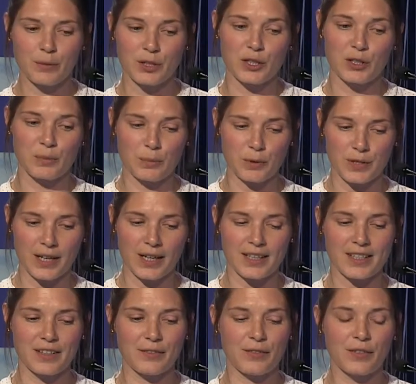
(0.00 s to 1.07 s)
which is
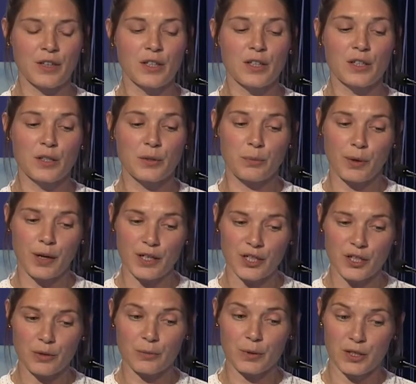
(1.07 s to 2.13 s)
protective,
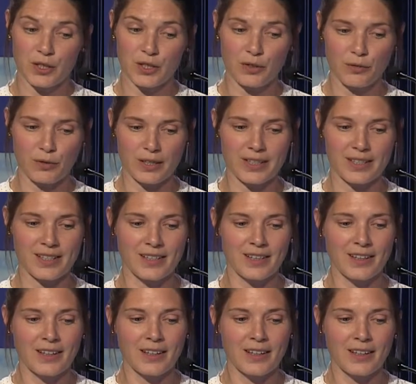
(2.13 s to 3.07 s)
depression, which is a risk,